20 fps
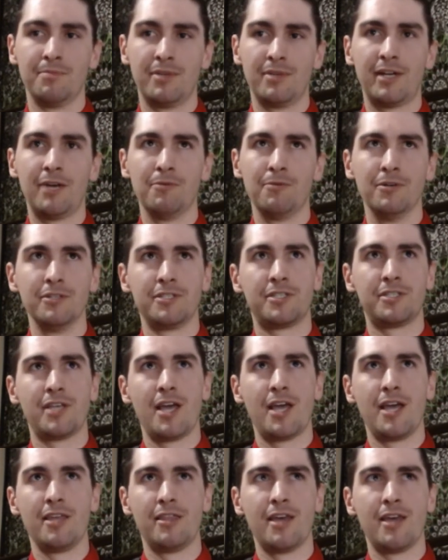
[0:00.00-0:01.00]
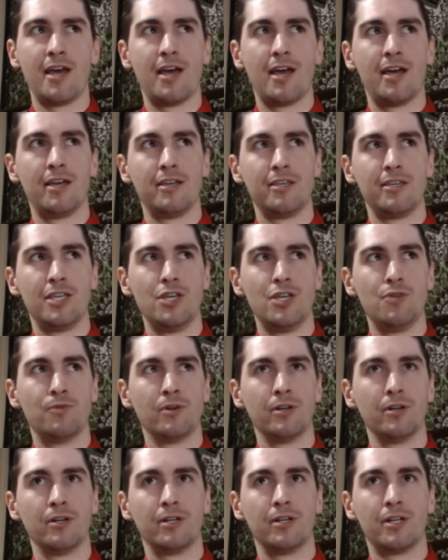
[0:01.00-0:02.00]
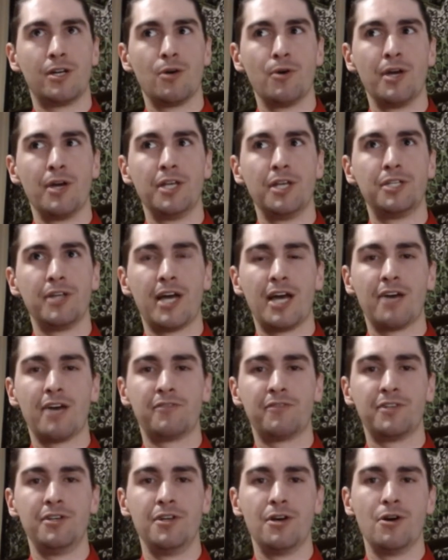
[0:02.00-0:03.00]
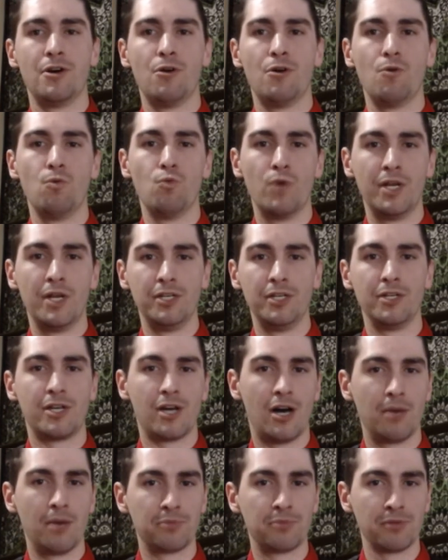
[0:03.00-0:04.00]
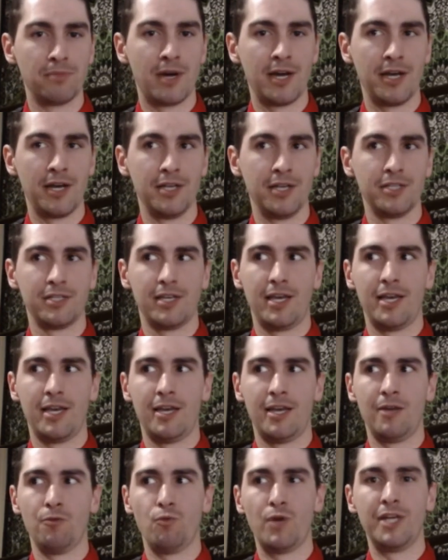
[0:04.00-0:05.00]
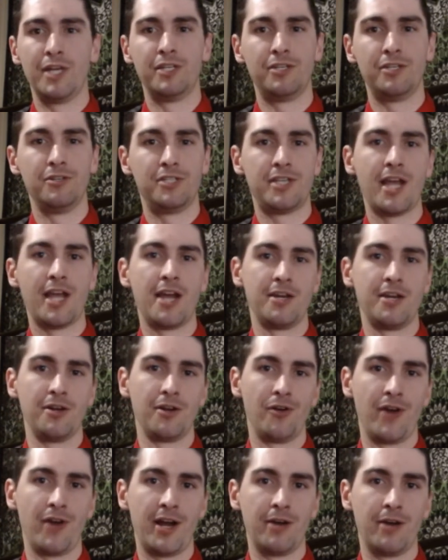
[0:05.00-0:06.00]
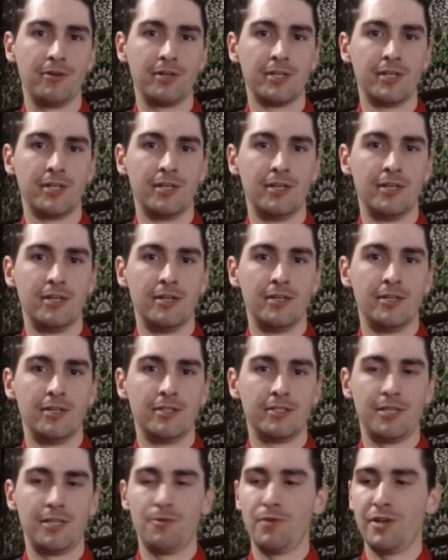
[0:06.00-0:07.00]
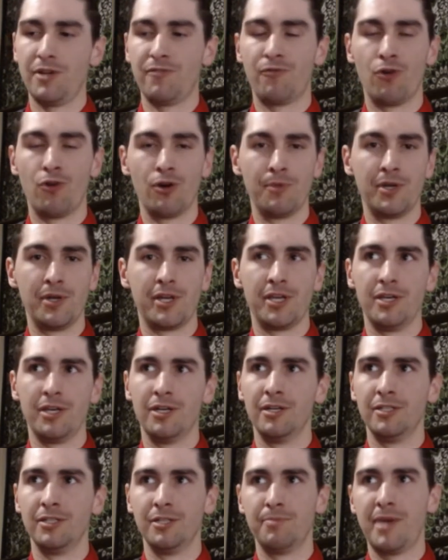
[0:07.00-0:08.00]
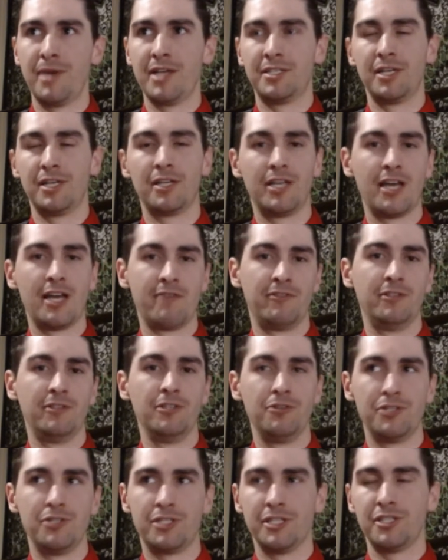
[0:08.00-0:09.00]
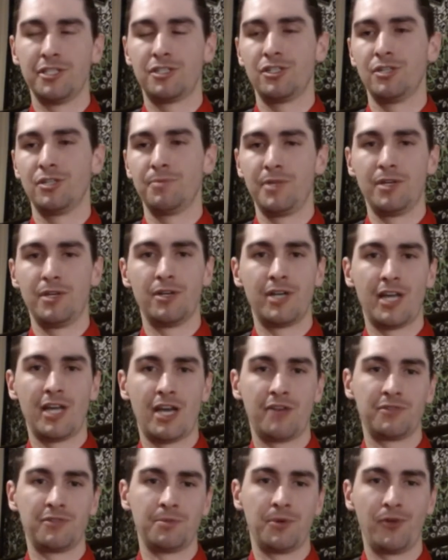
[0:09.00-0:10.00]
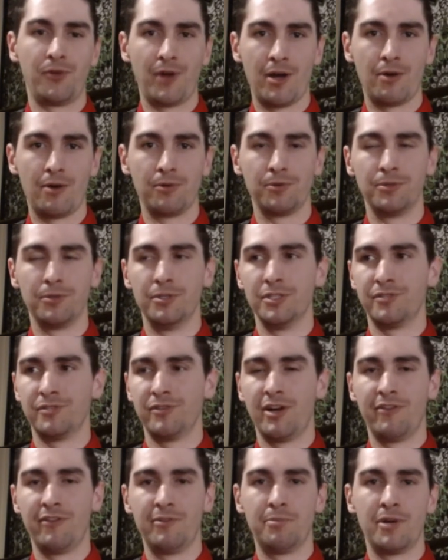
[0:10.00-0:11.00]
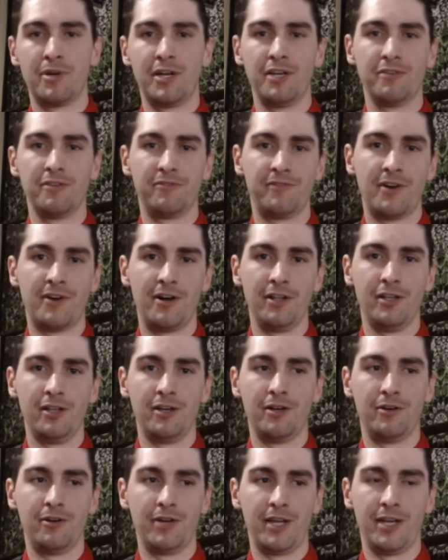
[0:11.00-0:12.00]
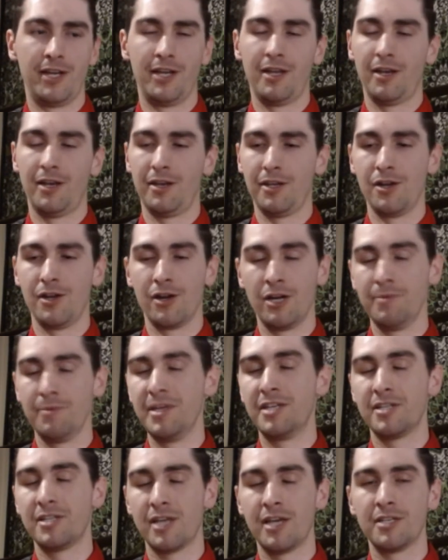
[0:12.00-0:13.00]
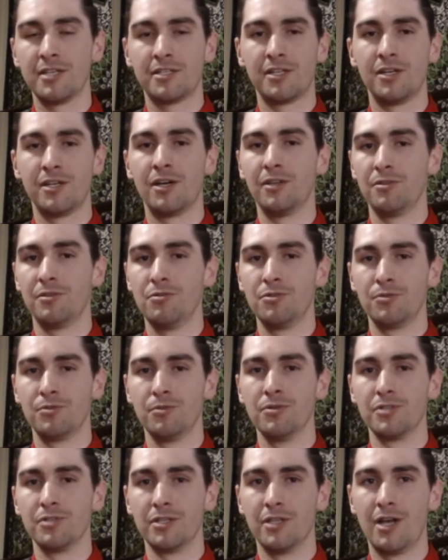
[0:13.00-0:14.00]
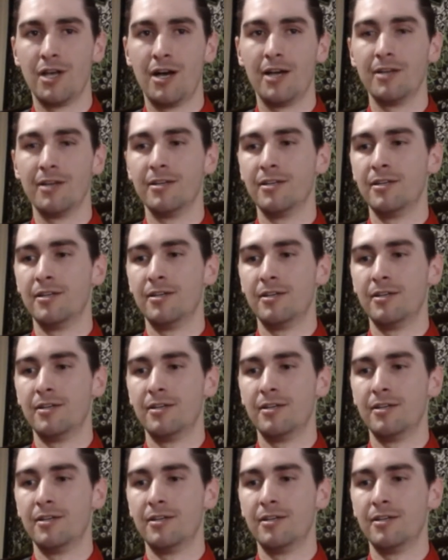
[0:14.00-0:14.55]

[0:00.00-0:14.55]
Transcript: But I will say that you are going to have to know when to compromise and when to stand your ground. See, when you form your guild, you basically have a loot system. You're going to have some ground rules for everybody to follow, and you're going to be tested on those rules a lot.